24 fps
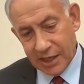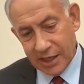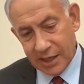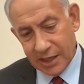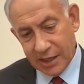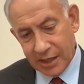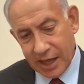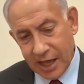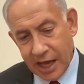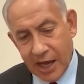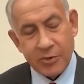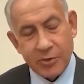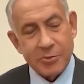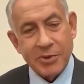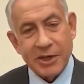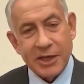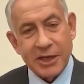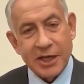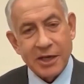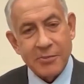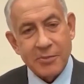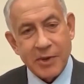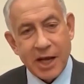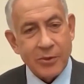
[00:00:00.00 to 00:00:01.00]
I would
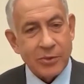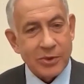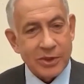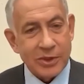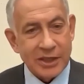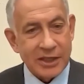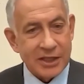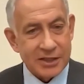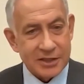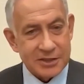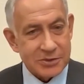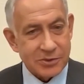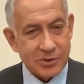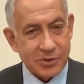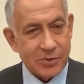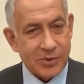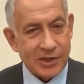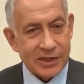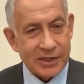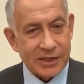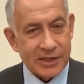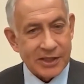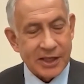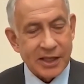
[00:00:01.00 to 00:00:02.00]
become, I would lead Israel
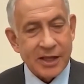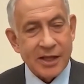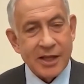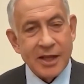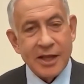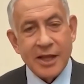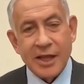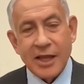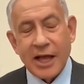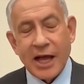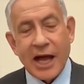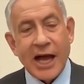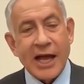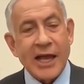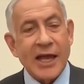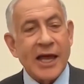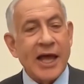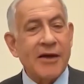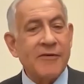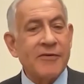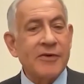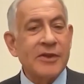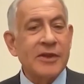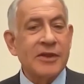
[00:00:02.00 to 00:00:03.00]
one day. I
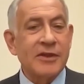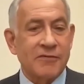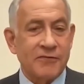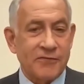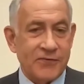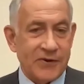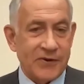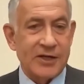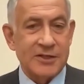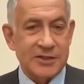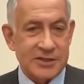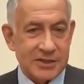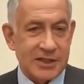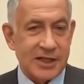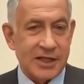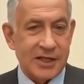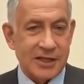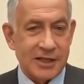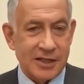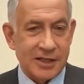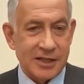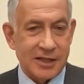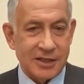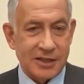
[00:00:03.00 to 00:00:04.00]
haven't the faintest
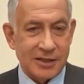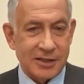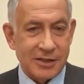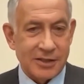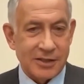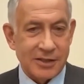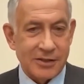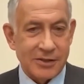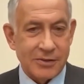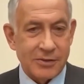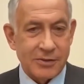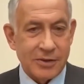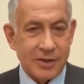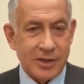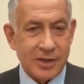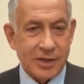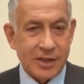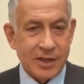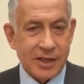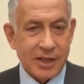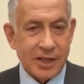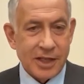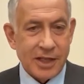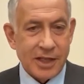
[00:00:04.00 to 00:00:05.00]
idea, you know,
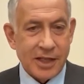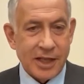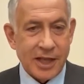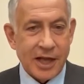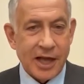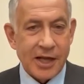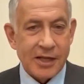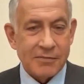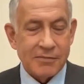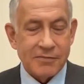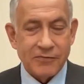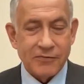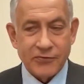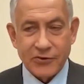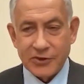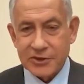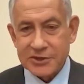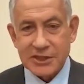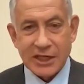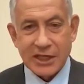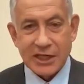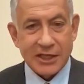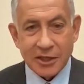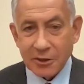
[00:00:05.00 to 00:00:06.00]
I,
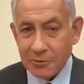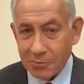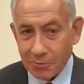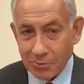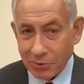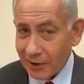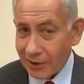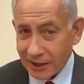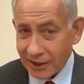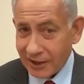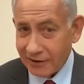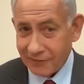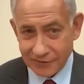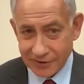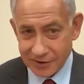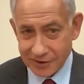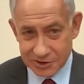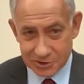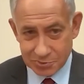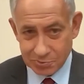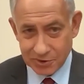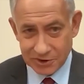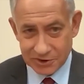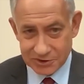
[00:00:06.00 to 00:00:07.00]
first, I didn't believe
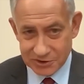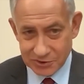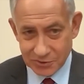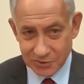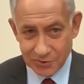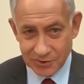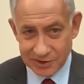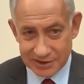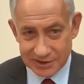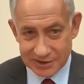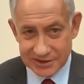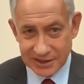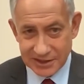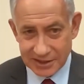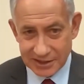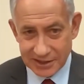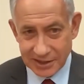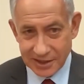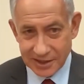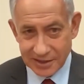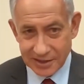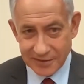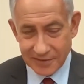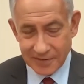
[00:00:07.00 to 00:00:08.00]
this person when he said
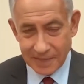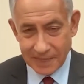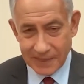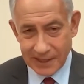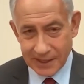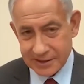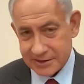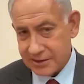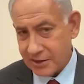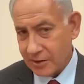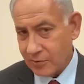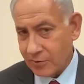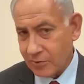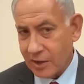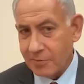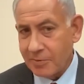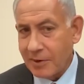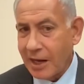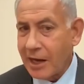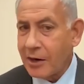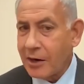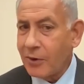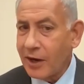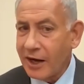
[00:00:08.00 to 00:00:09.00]
that. He said, well,
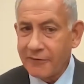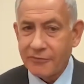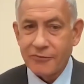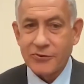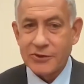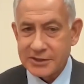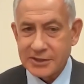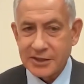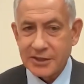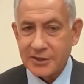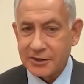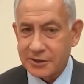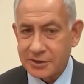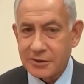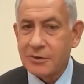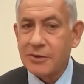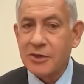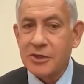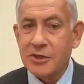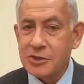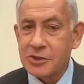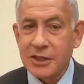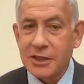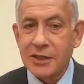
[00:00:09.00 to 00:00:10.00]
my wife was there
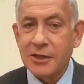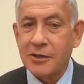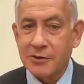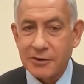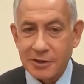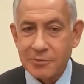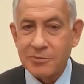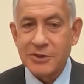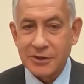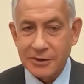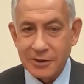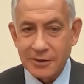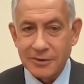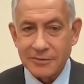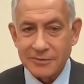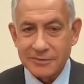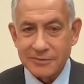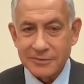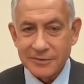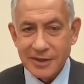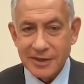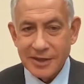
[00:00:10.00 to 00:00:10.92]
too, and heard him too.